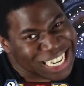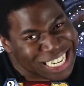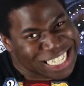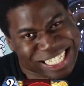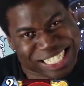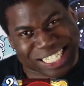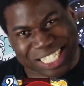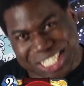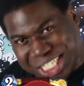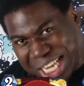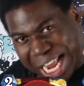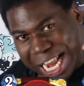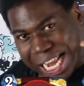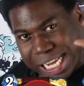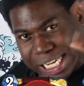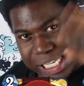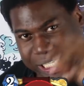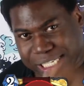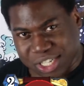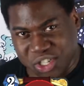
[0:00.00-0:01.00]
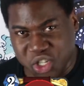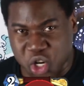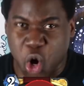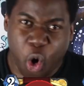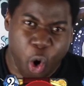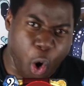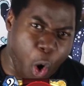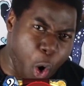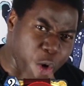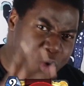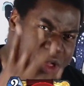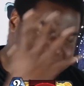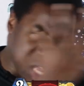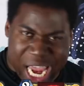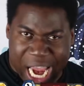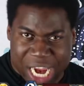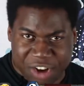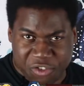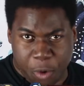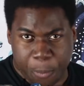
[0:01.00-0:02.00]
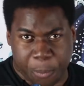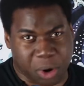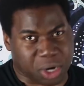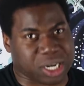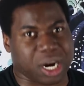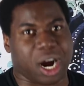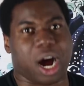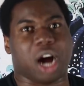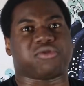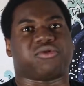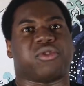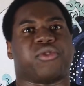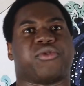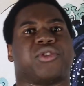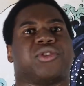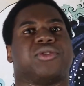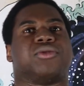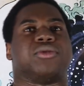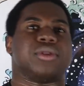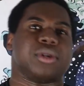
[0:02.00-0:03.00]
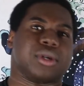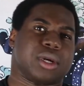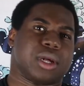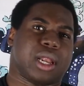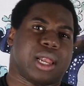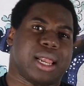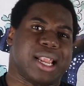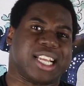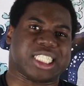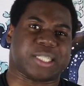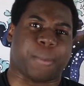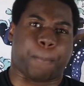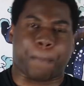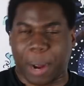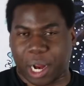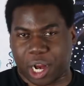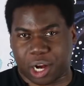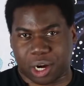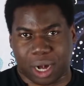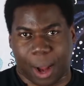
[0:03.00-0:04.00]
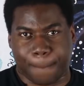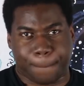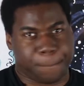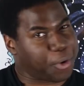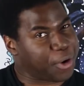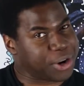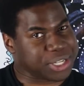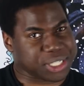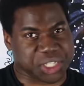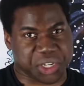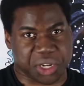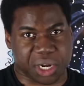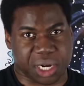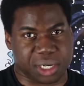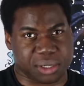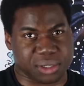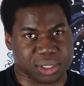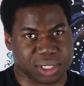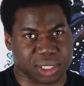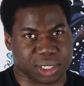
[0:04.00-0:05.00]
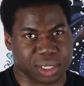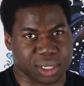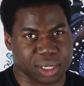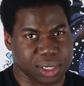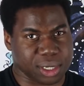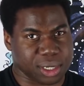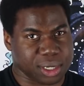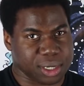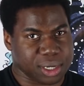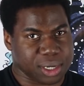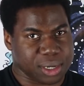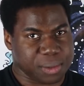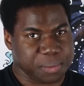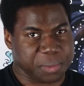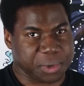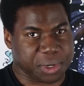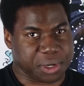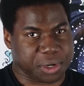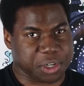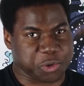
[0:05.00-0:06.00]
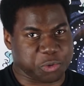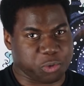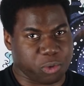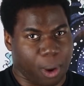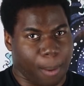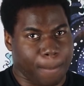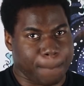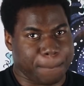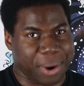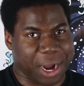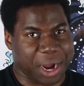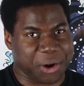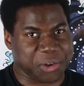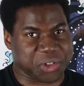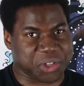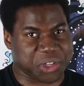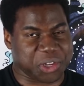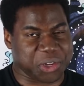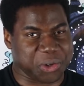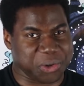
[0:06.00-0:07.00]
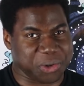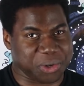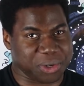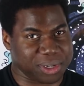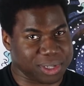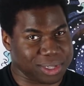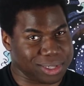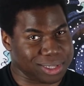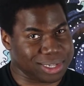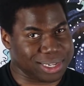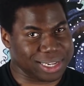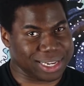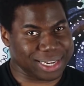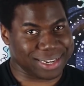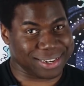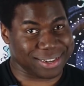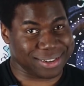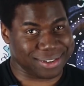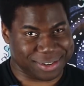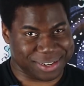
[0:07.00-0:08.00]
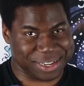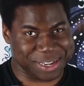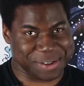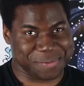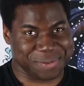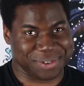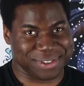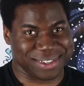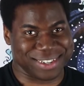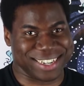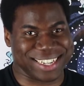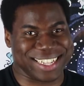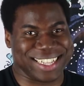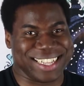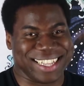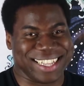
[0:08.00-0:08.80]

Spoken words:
insane or terrible card review. Let's buckle up, boys and girls, because we're about to dig deeper.